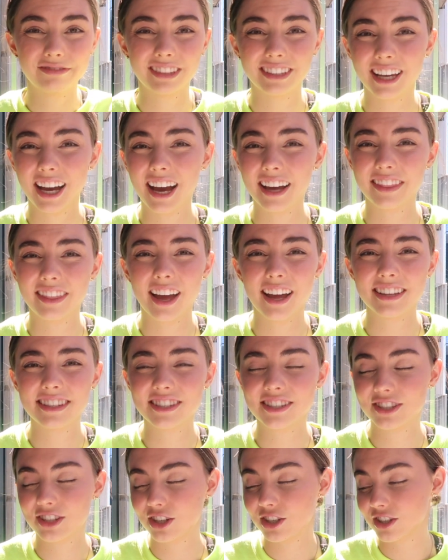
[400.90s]
Yeah,
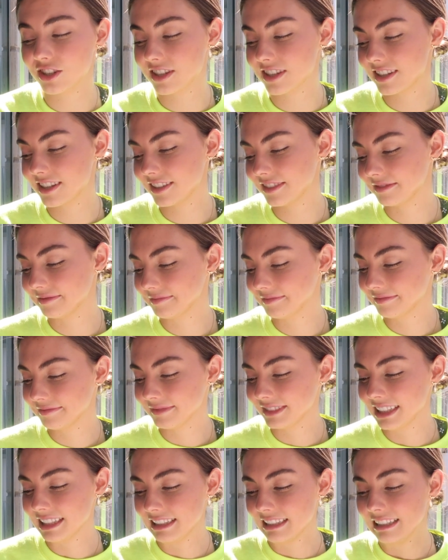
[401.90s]
that's just
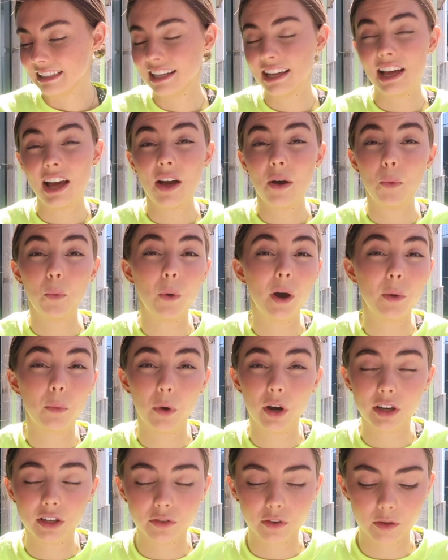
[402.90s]
what
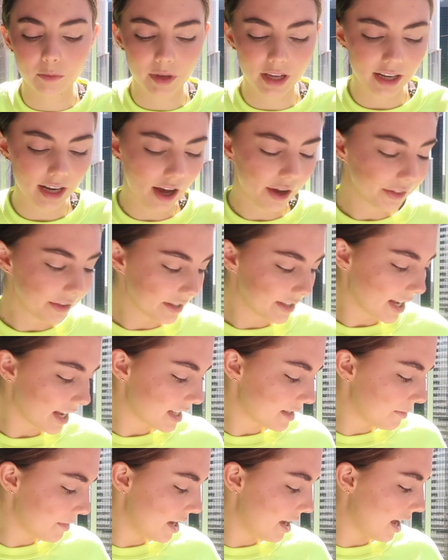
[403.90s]
worked for me in health
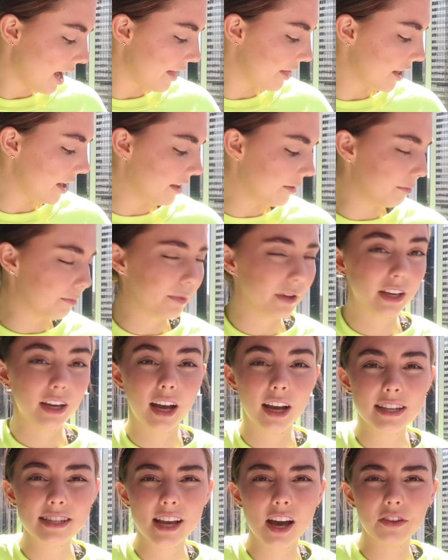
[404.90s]
assessment. And then
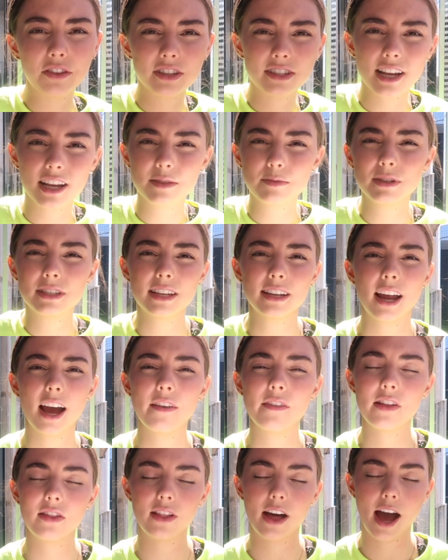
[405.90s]
because health assessment did
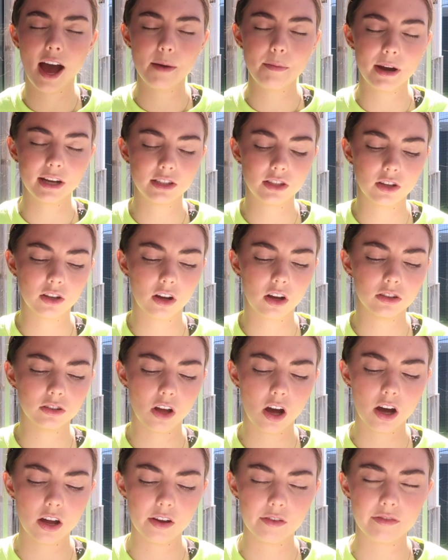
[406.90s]
have a lab, I took a
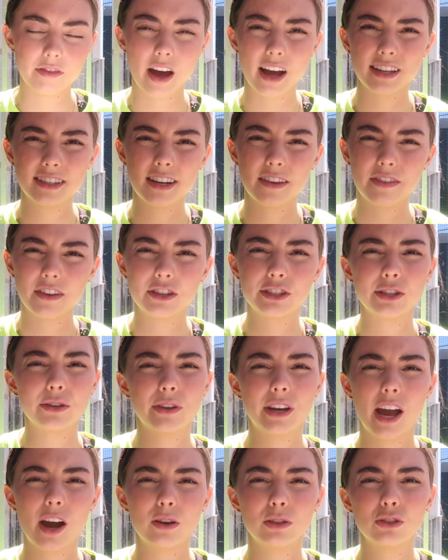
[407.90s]
lot of that stuff into
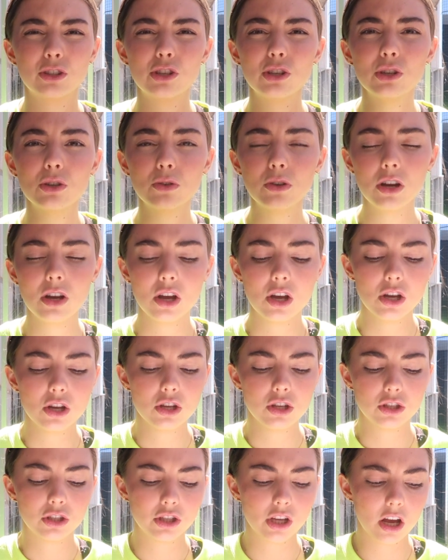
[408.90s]
account too.
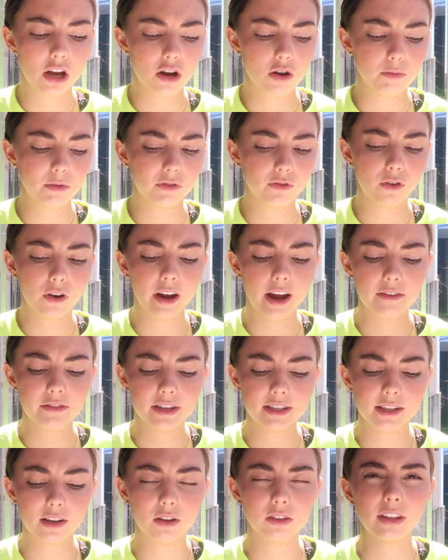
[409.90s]
So before
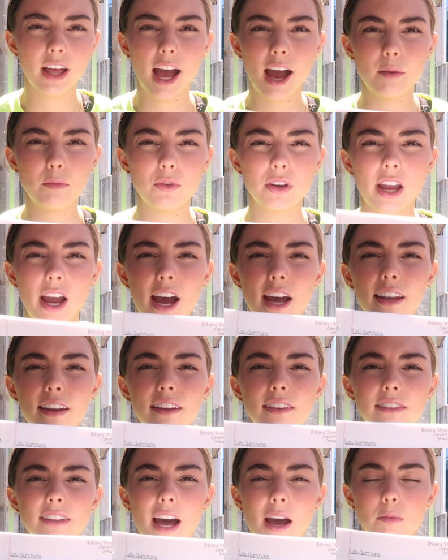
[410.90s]
every single lab, we had
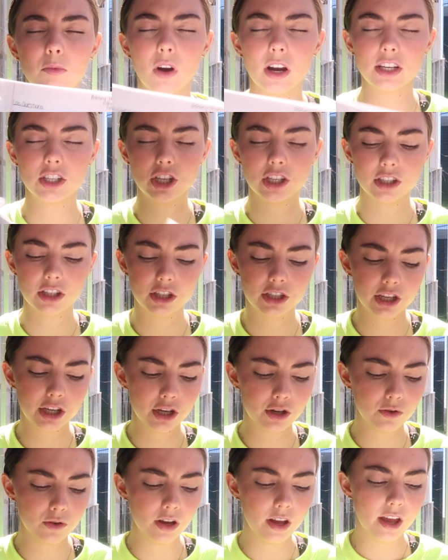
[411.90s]
lab questions
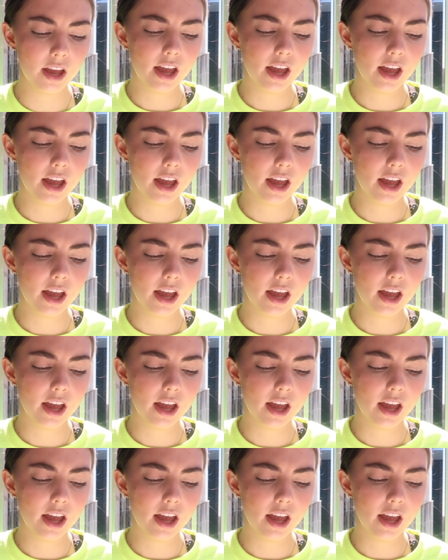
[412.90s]
due.